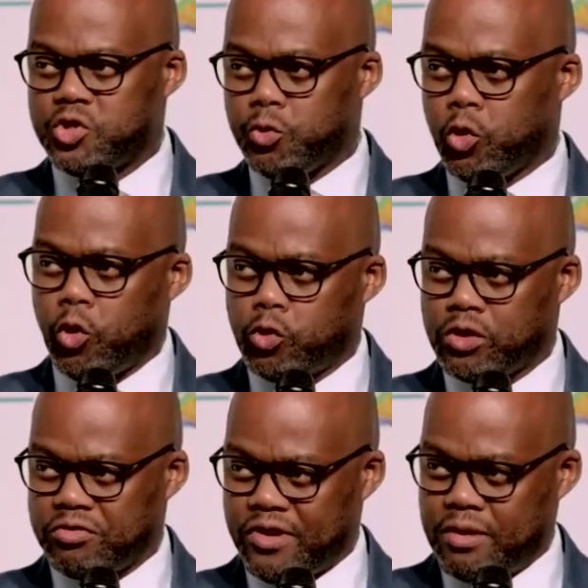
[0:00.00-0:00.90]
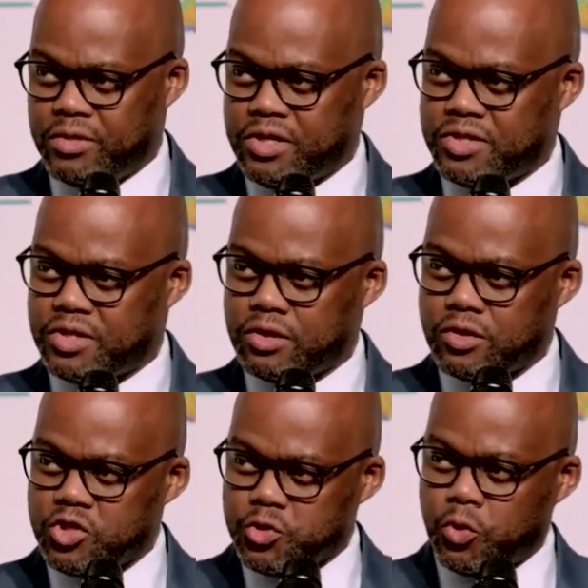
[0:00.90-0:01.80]
smallholder farmers,
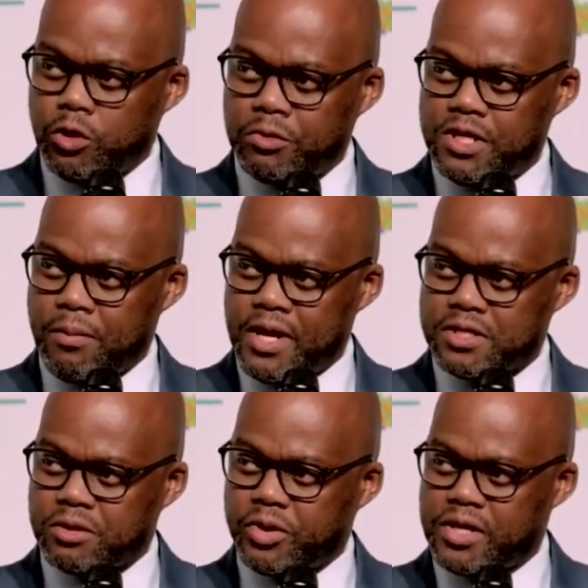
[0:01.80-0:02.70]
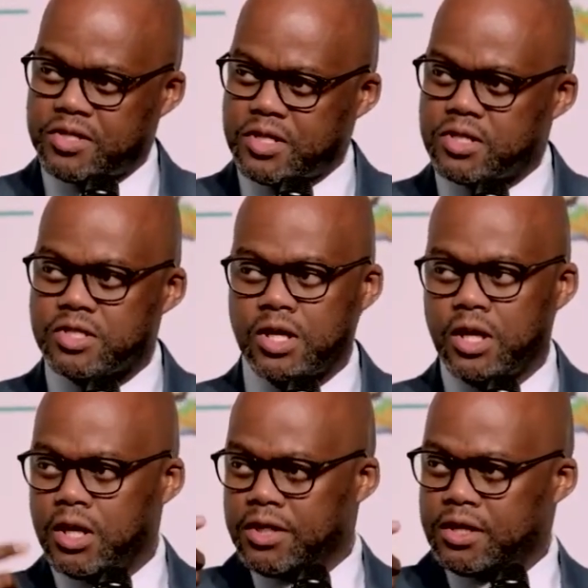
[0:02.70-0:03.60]
small medium enterprises,
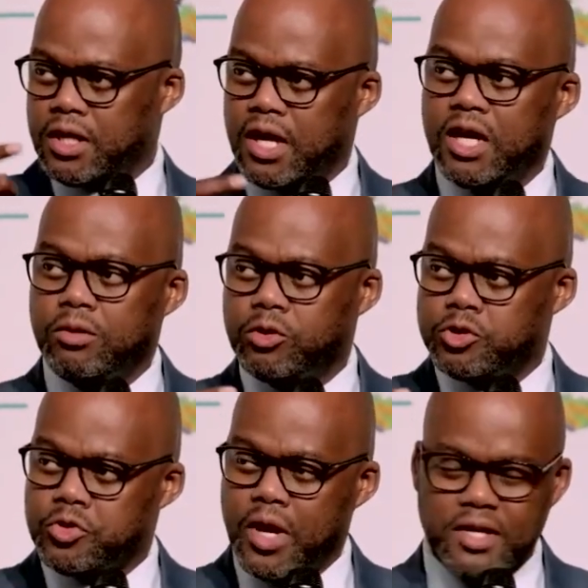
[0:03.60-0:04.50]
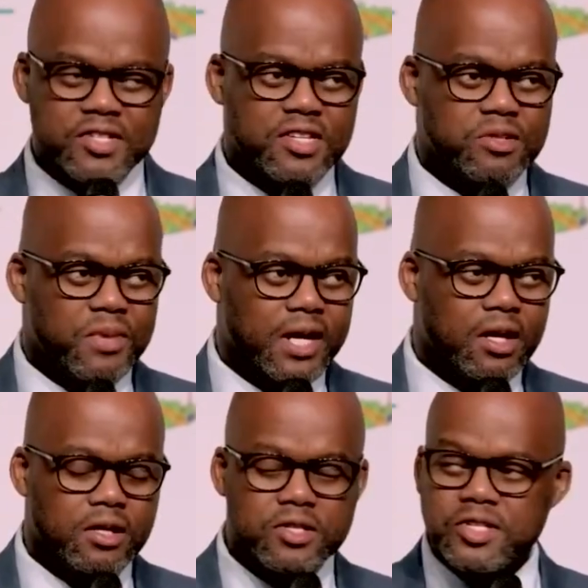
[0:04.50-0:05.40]
that they are able to access
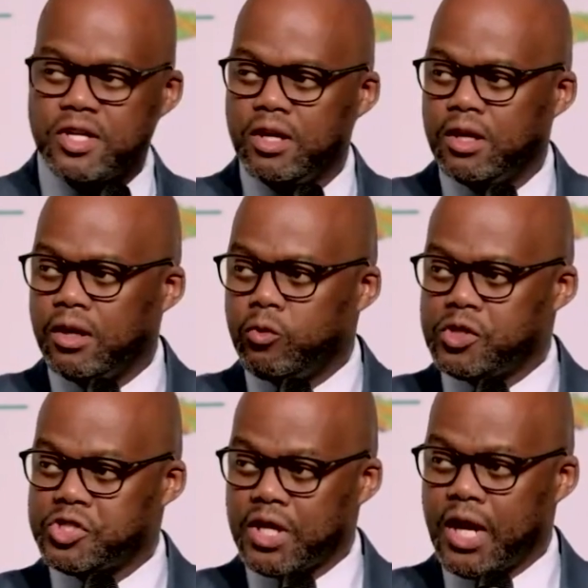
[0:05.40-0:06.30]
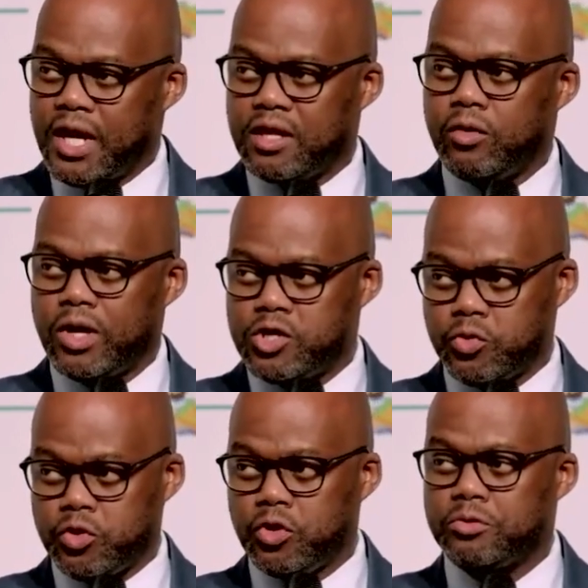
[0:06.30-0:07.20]
markets which they
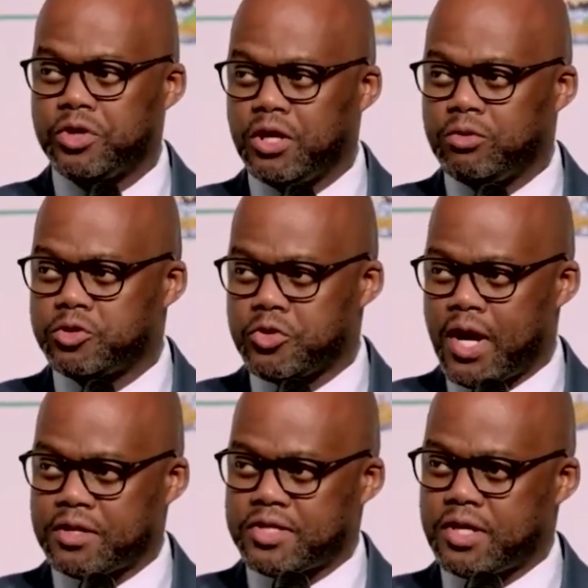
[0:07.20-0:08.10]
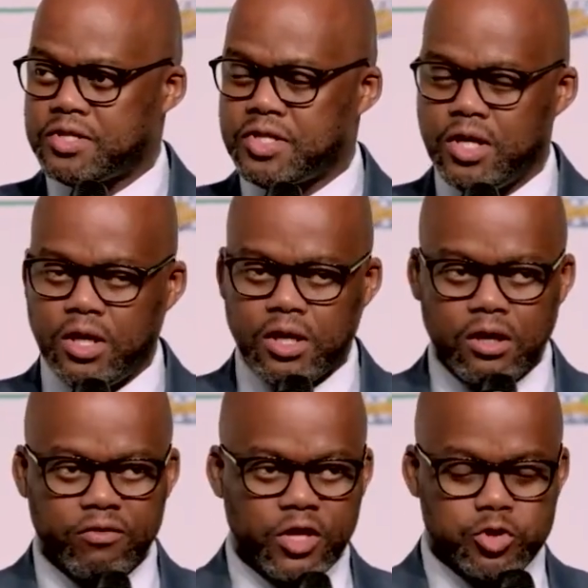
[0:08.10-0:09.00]
otherwise would not be able to access
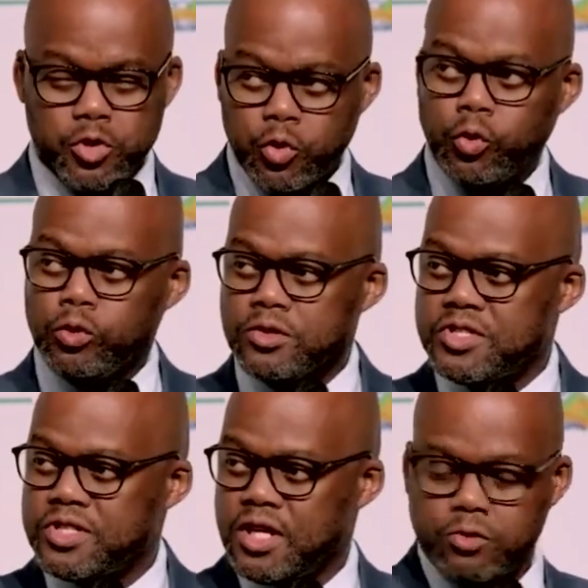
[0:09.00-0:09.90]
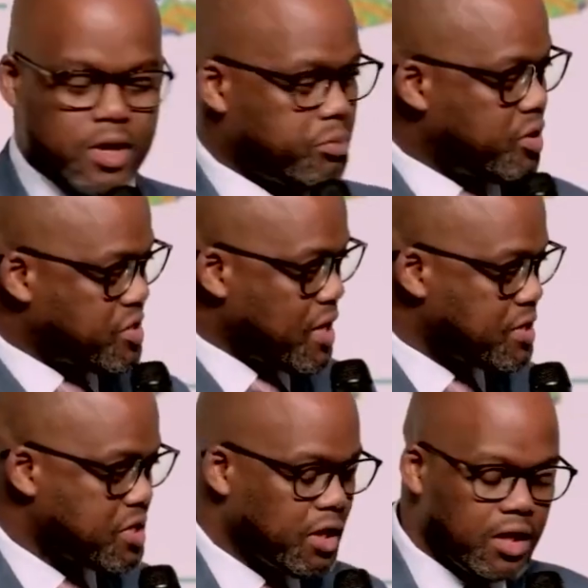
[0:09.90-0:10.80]
if the tools that we are
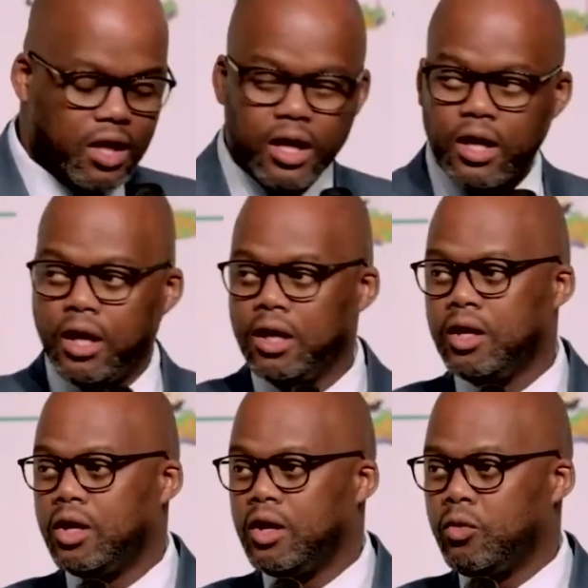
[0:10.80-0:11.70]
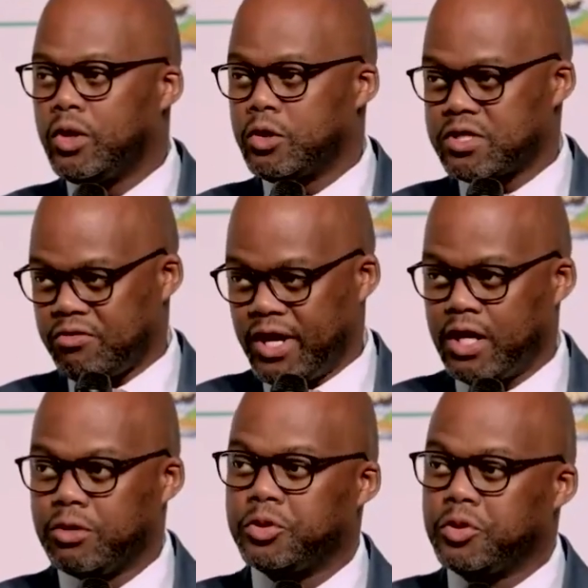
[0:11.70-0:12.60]
presenting here were not
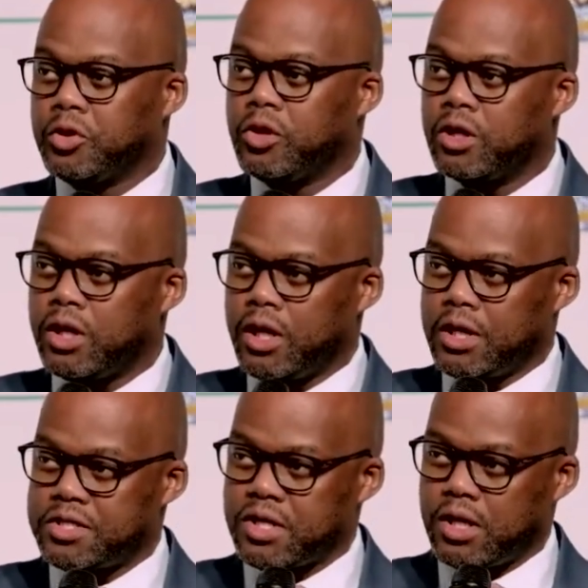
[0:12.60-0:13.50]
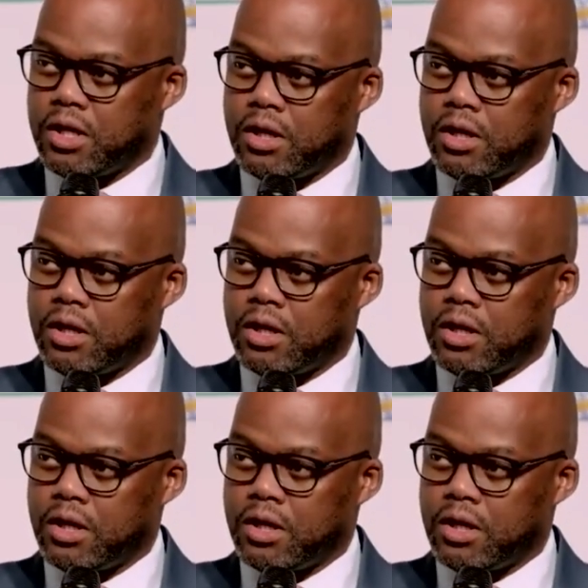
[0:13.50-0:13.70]
available at